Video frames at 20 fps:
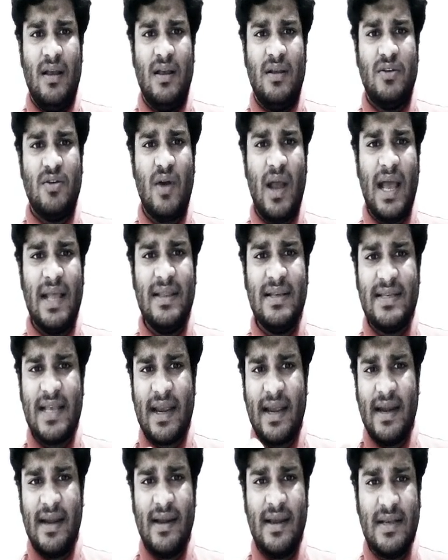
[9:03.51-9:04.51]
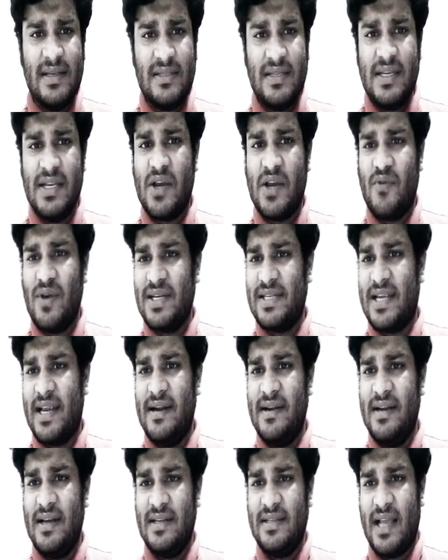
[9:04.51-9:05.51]
So and the second is the request
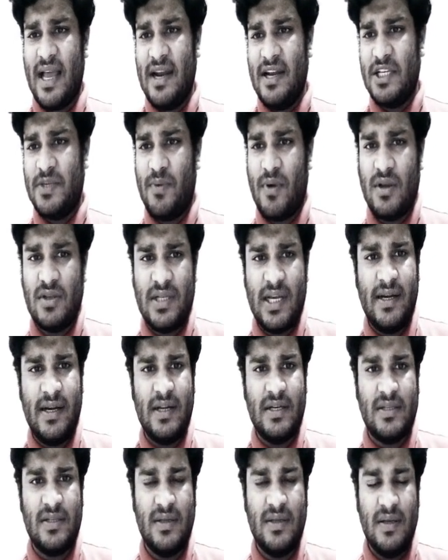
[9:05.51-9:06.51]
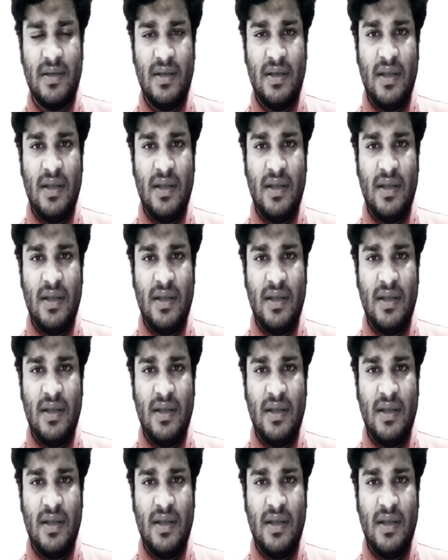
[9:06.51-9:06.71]
headers and response headers.